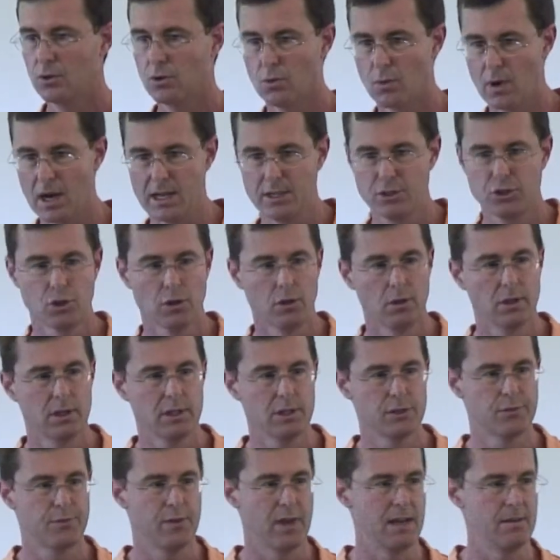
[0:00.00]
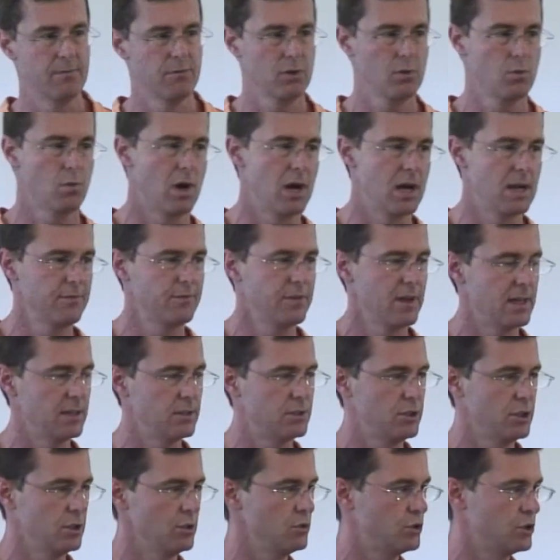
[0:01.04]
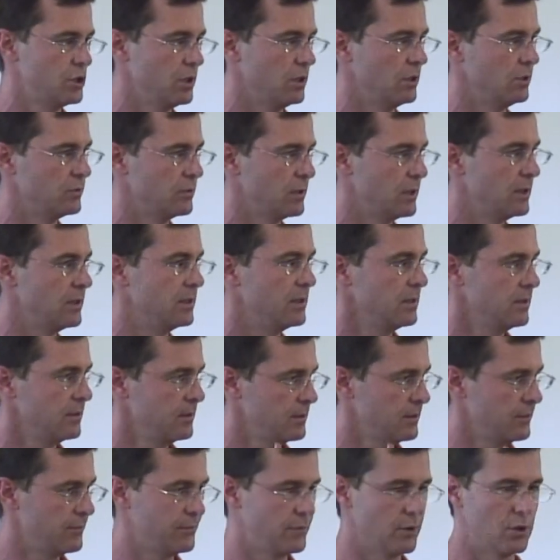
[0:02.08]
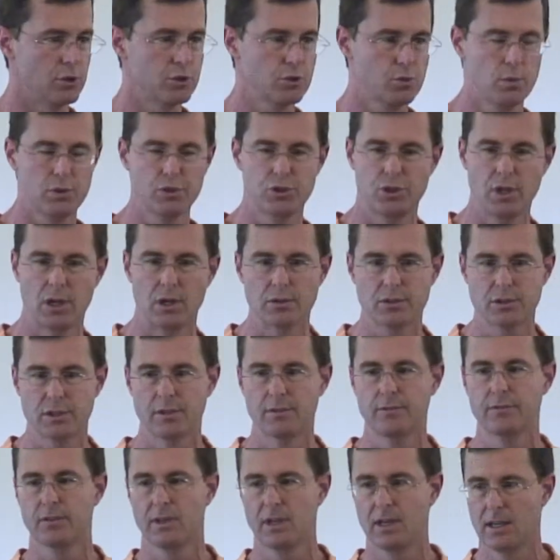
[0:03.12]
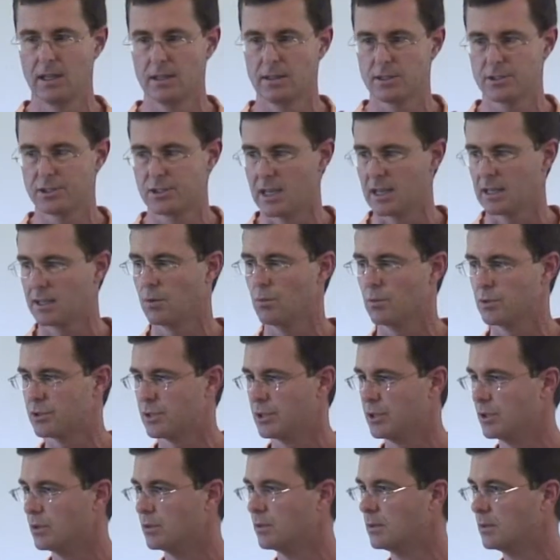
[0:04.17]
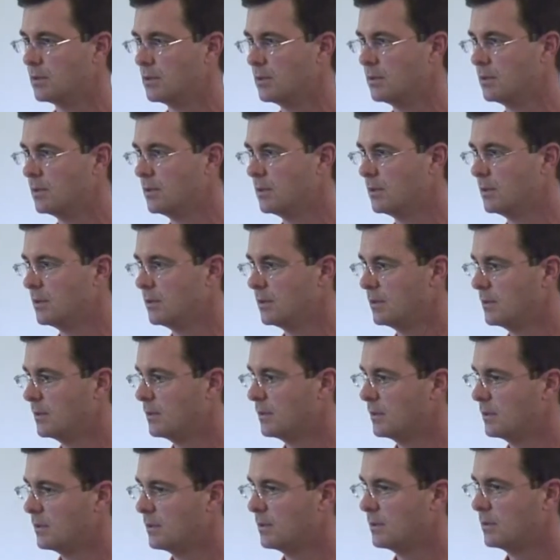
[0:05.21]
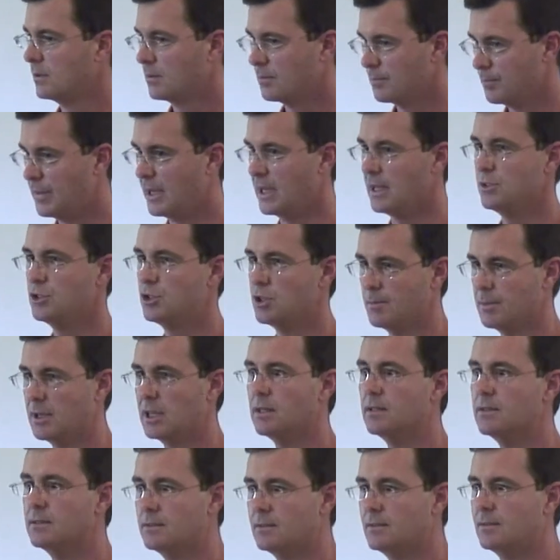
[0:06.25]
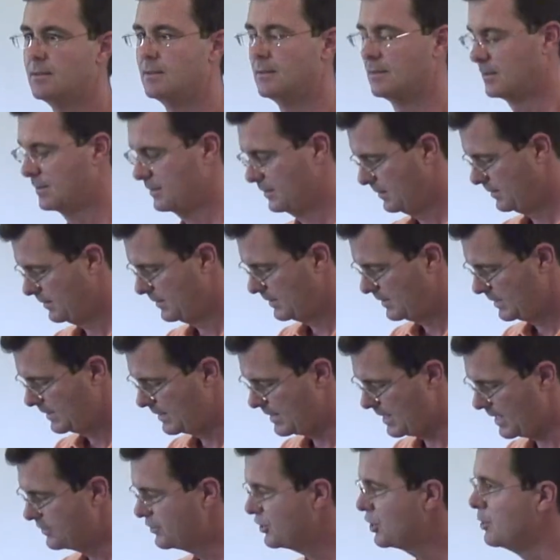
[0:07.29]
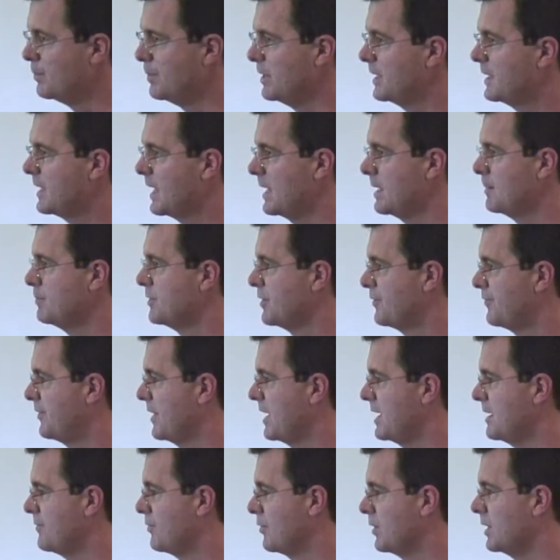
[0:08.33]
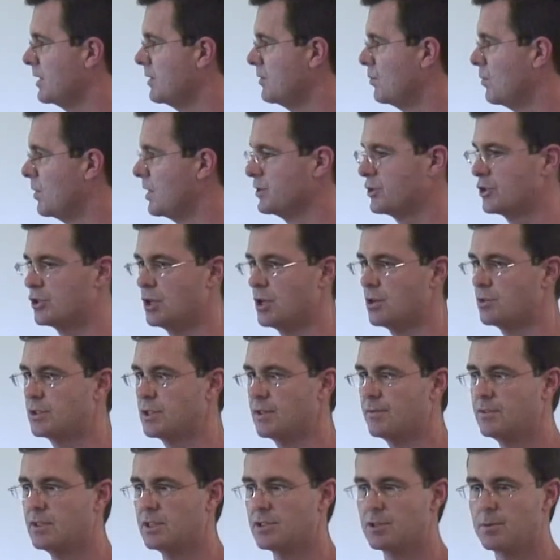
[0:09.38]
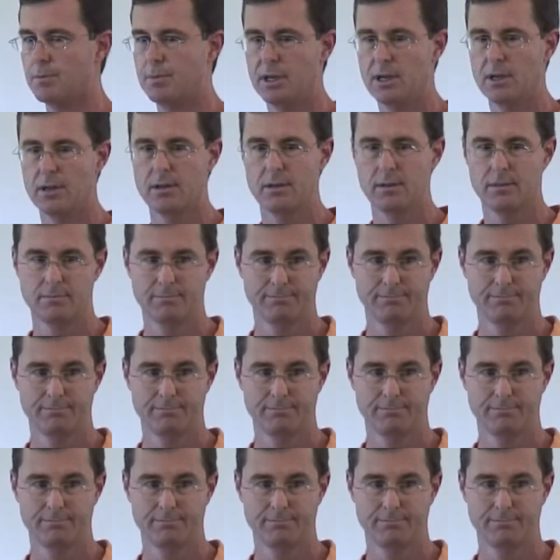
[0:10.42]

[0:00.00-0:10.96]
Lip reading: Rachel, his favorite wife, had 2 children. The first was Joseph, and the second was who? Benjamin. Guess who became the favorite once Joseph disappeared?